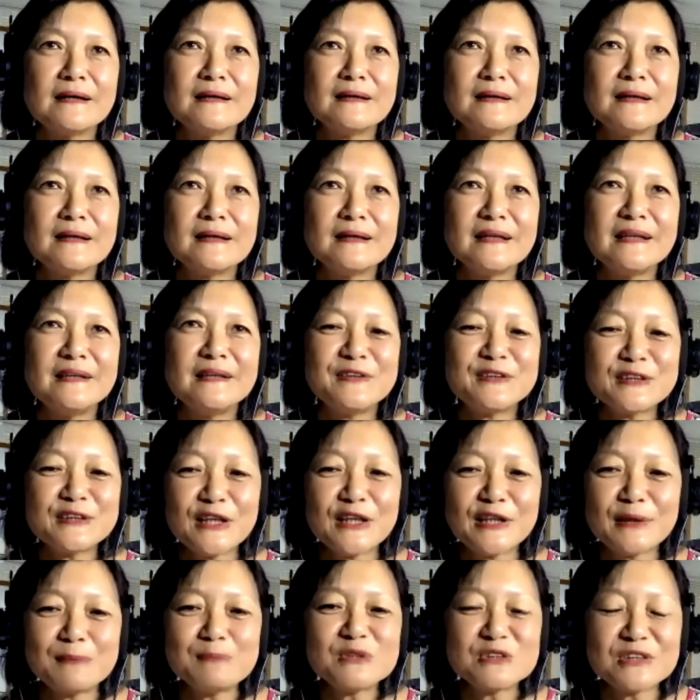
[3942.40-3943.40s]
in
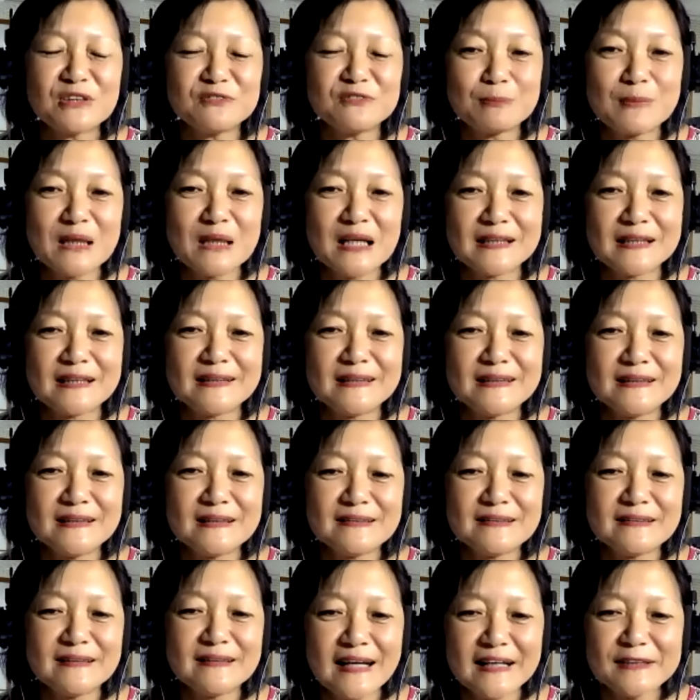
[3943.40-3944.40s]
terms of my
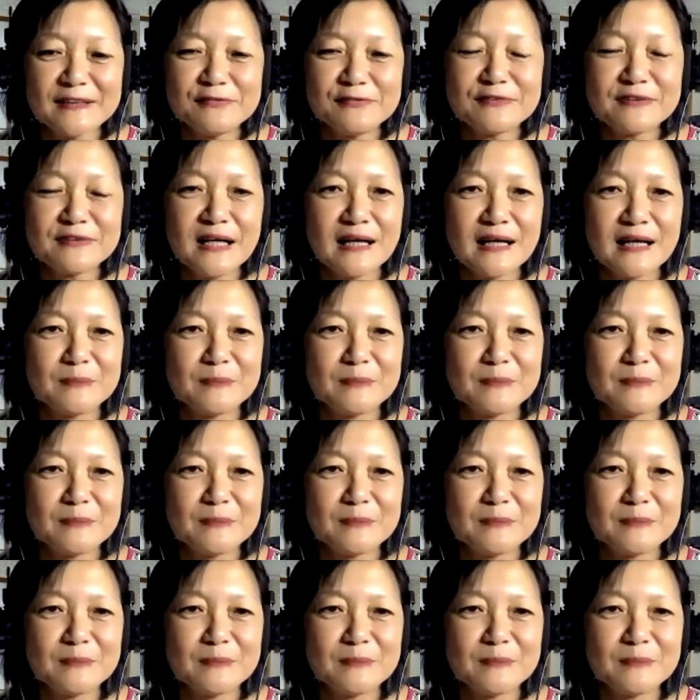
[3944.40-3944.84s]
lifetime